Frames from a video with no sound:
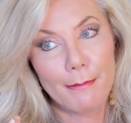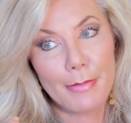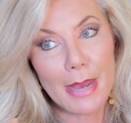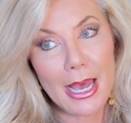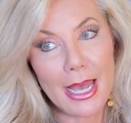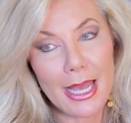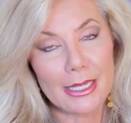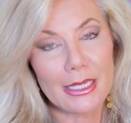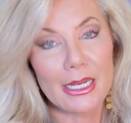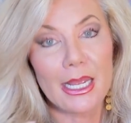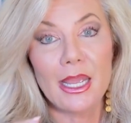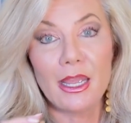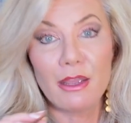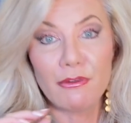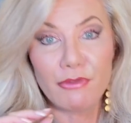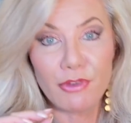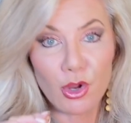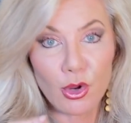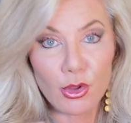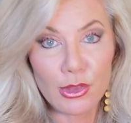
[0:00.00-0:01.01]
But
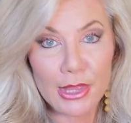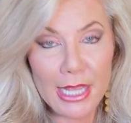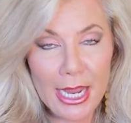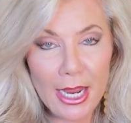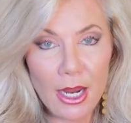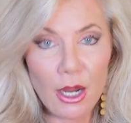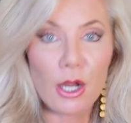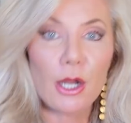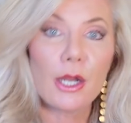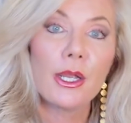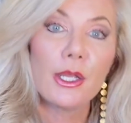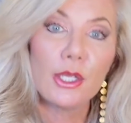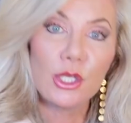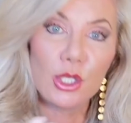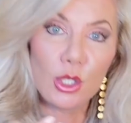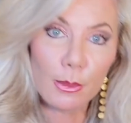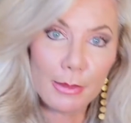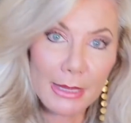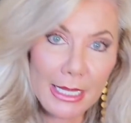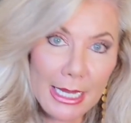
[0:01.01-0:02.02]
if you're there,
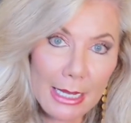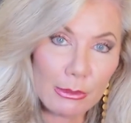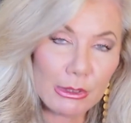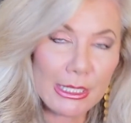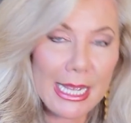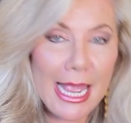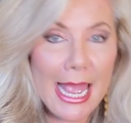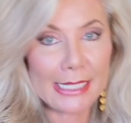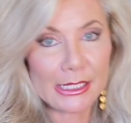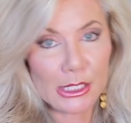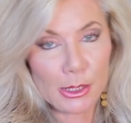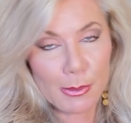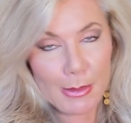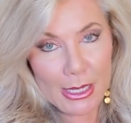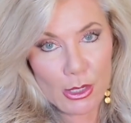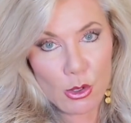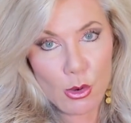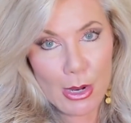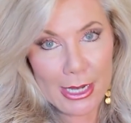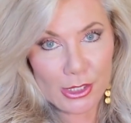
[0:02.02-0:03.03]
you'll be able to ask
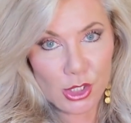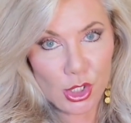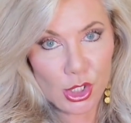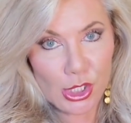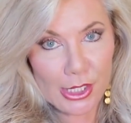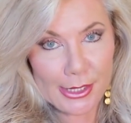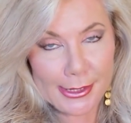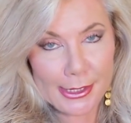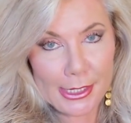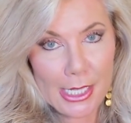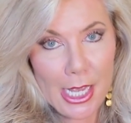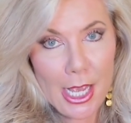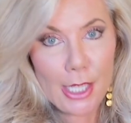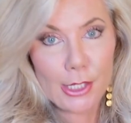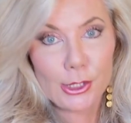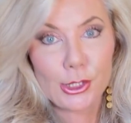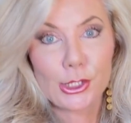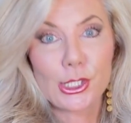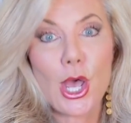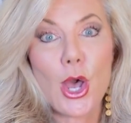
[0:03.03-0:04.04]
me questions.
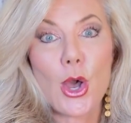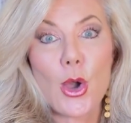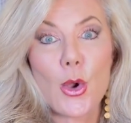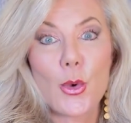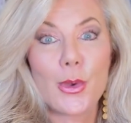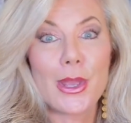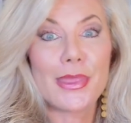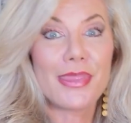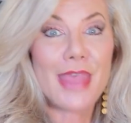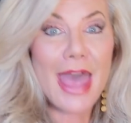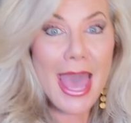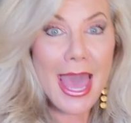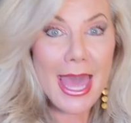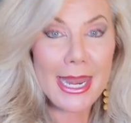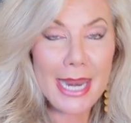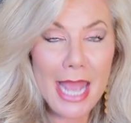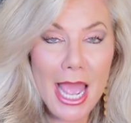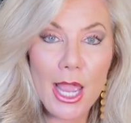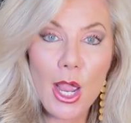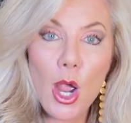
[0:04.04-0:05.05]
So with
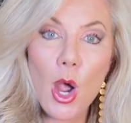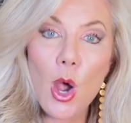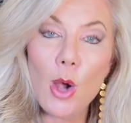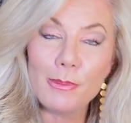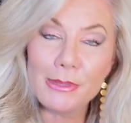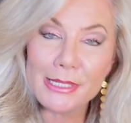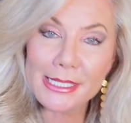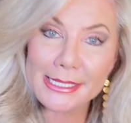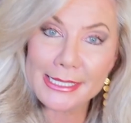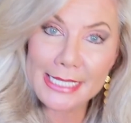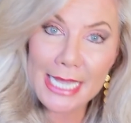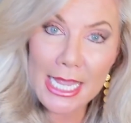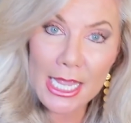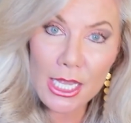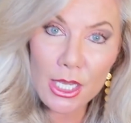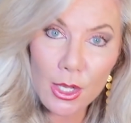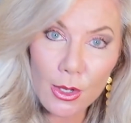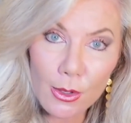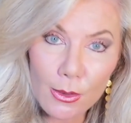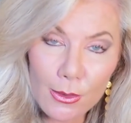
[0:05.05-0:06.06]
that, I hope to
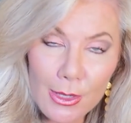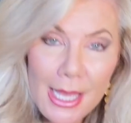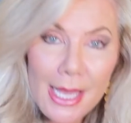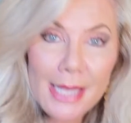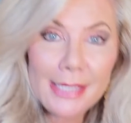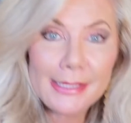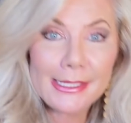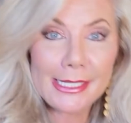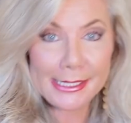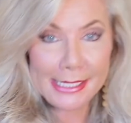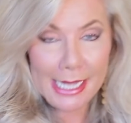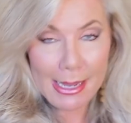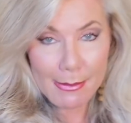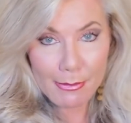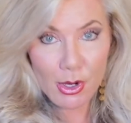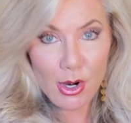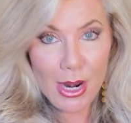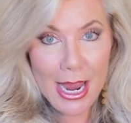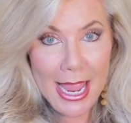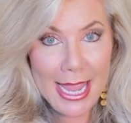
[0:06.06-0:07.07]
see you
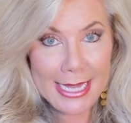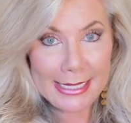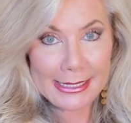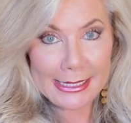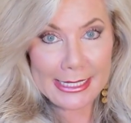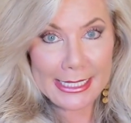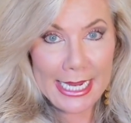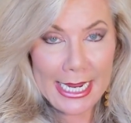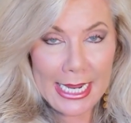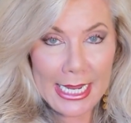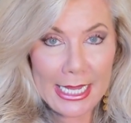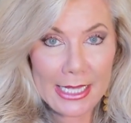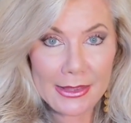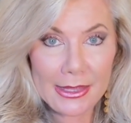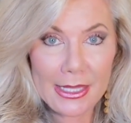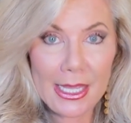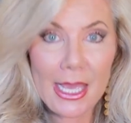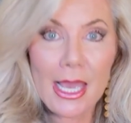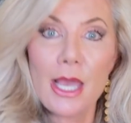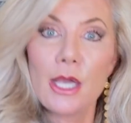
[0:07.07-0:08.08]
December
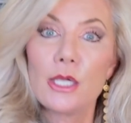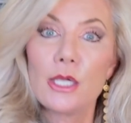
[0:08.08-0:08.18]
18th,